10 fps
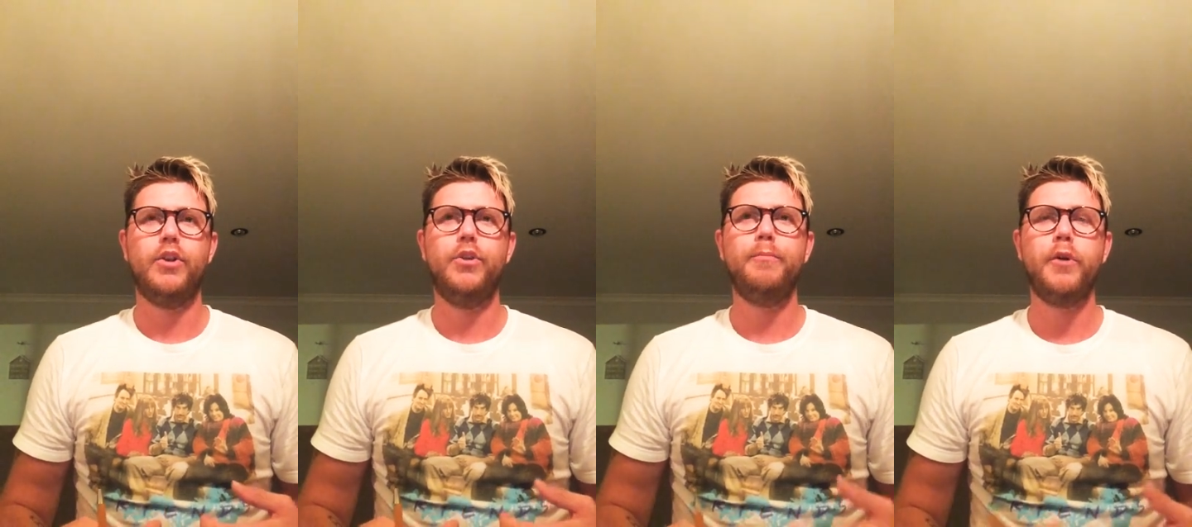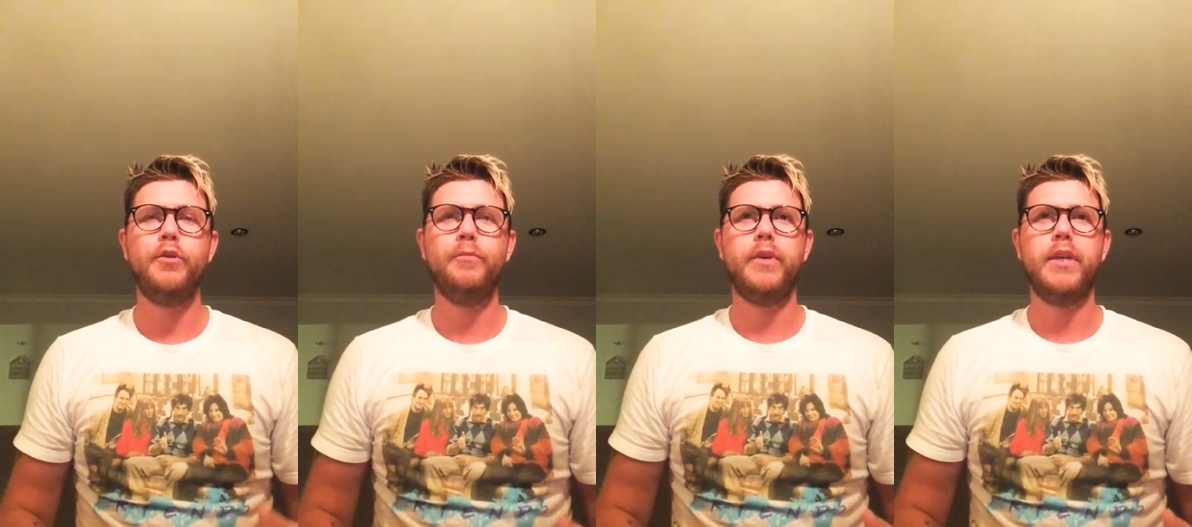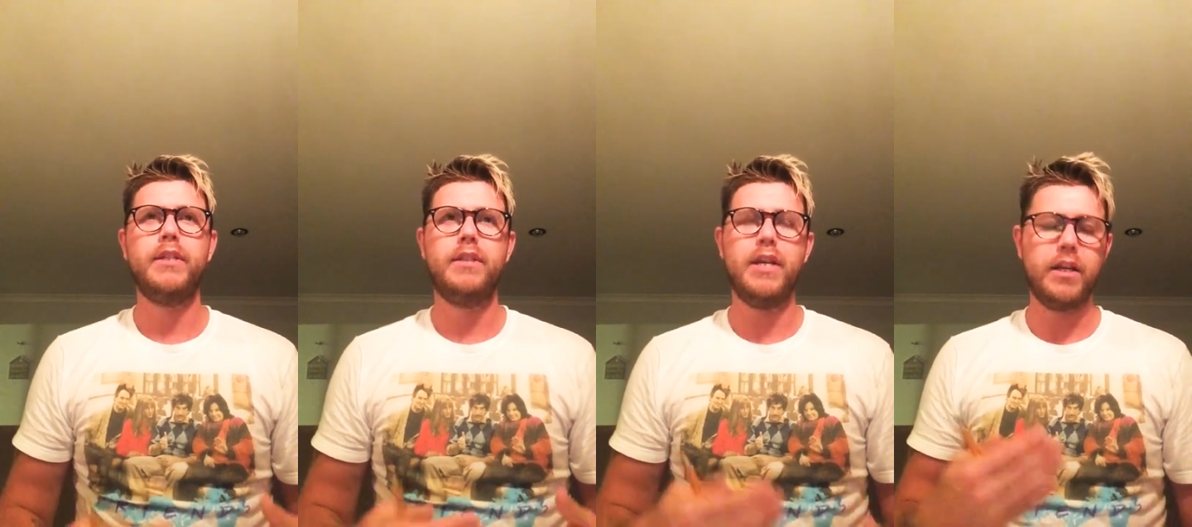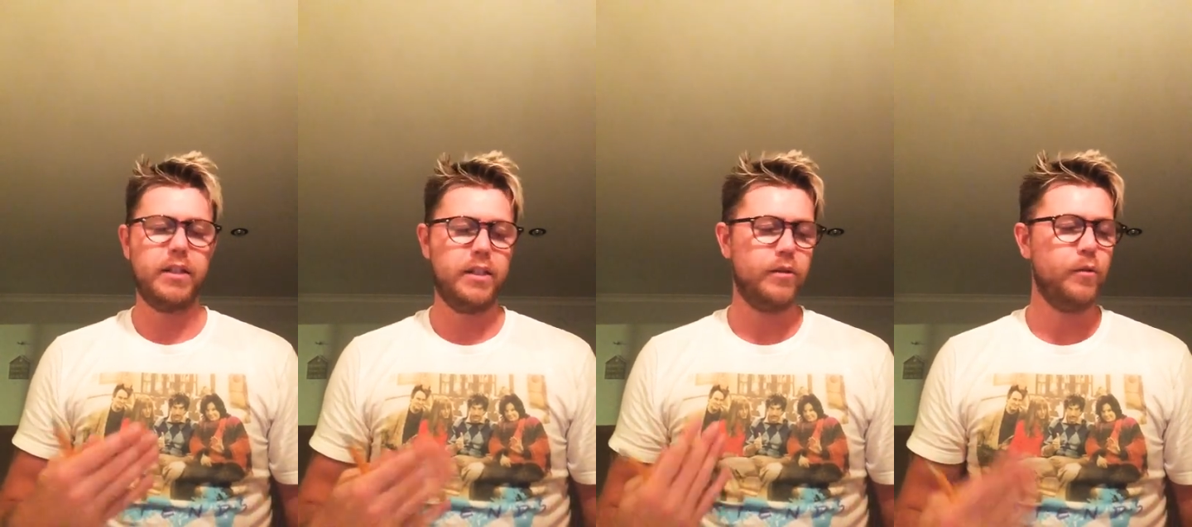the moment
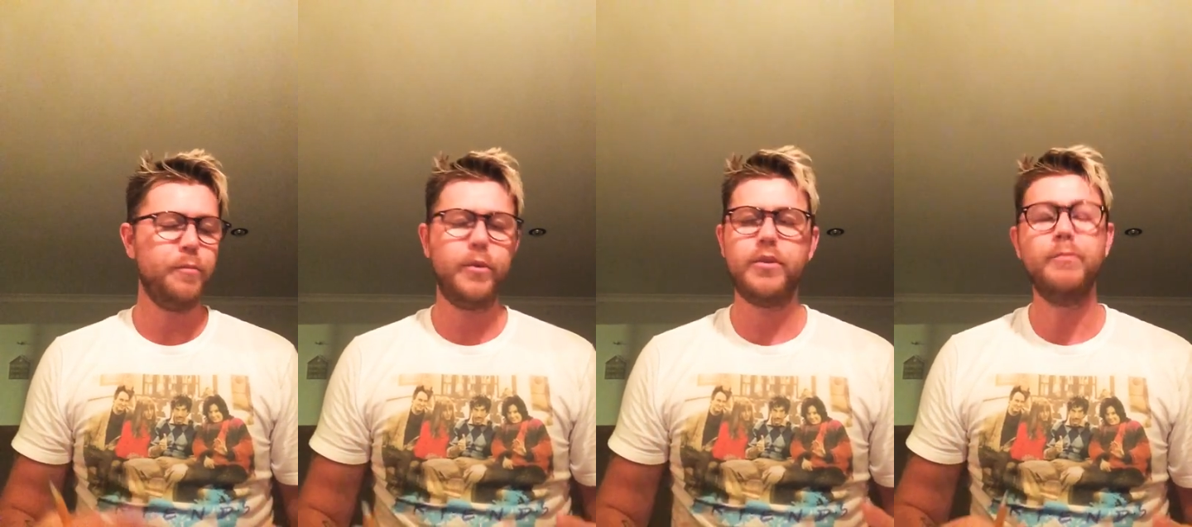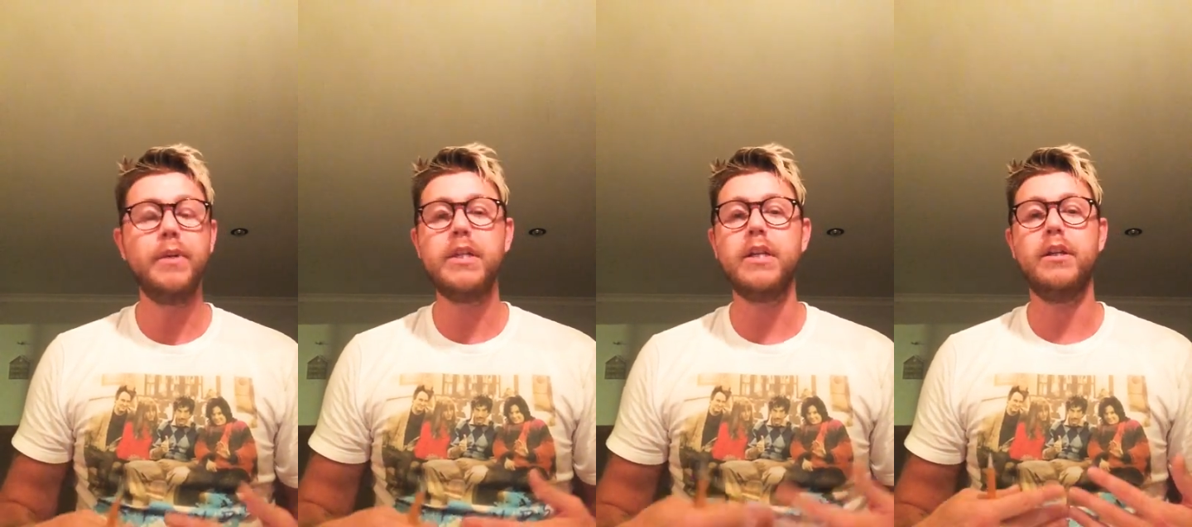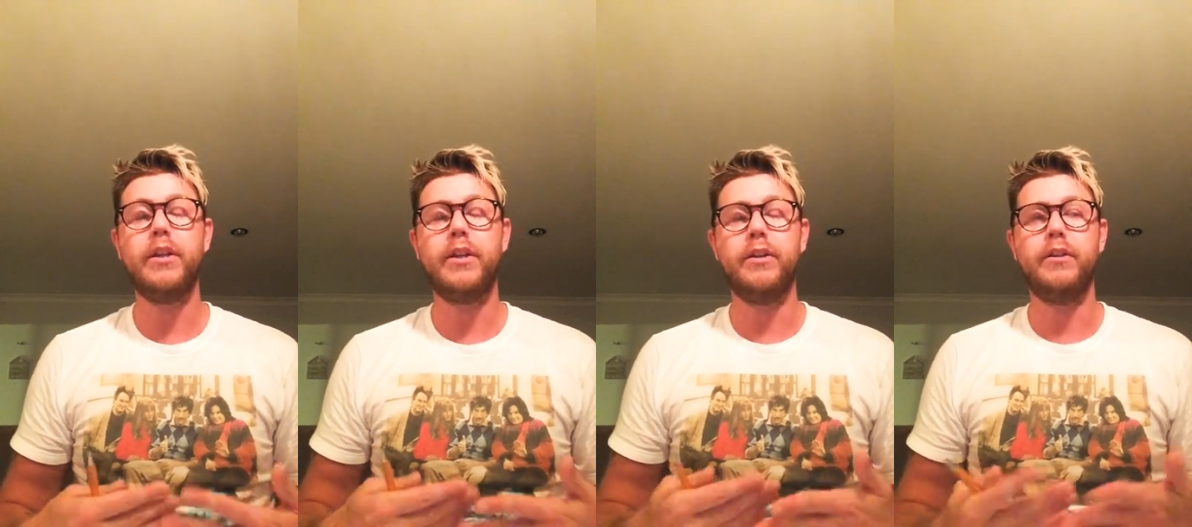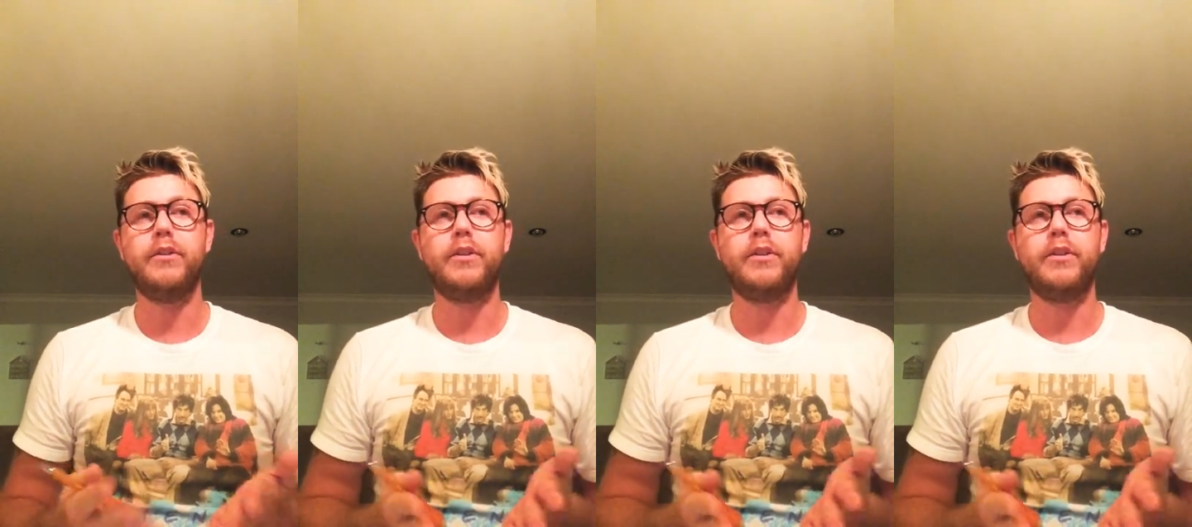it's almost immediate that